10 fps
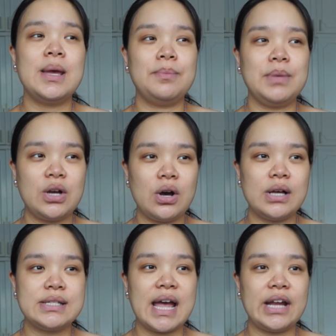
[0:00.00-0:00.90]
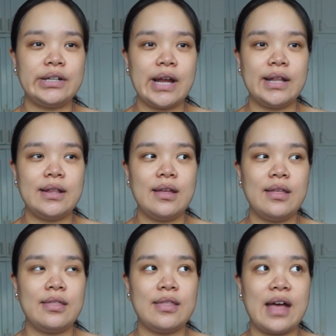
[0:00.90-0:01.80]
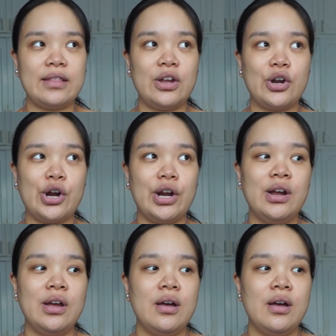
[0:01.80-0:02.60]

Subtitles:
because I read that there are